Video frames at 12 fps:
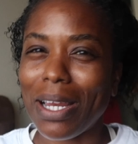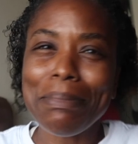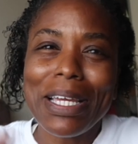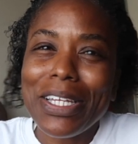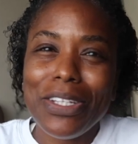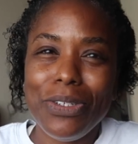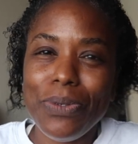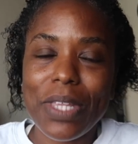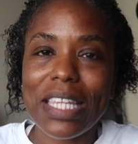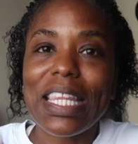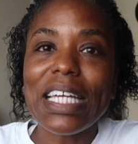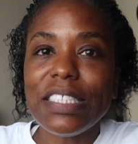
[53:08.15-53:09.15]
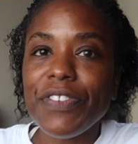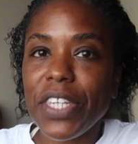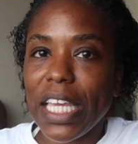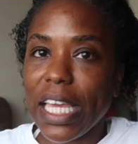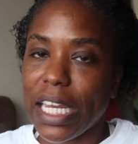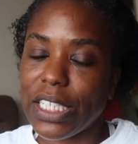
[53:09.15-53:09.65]
I'm not gonna do that. That's for the
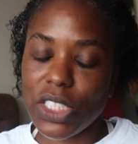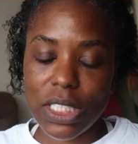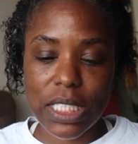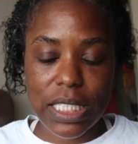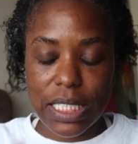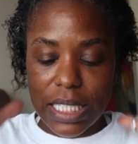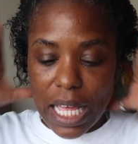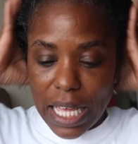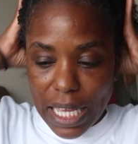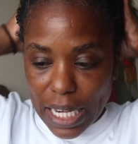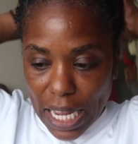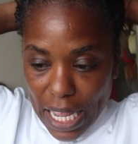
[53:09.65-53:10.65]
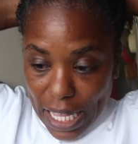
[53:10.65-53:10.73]
gate agent to decide.